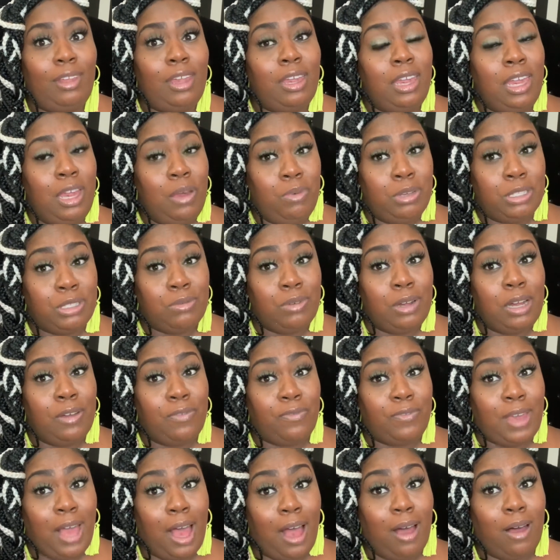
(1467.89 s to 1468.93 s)
it was
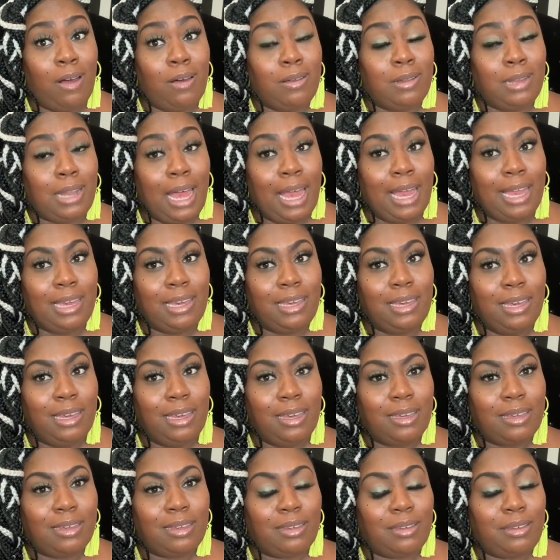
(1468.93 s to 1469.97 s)
rough, y'all. Like,
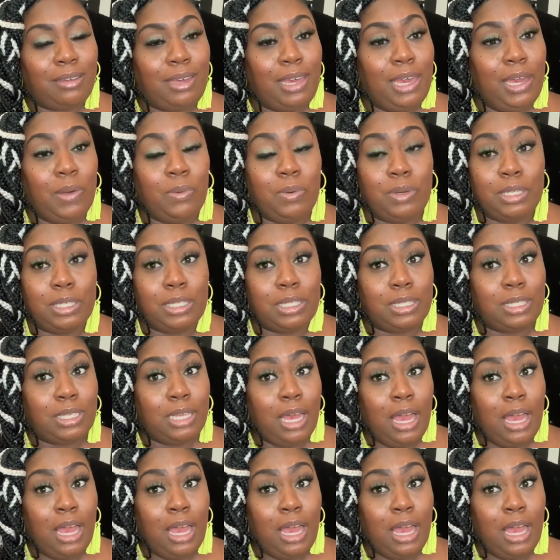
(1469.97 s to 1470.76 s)
it was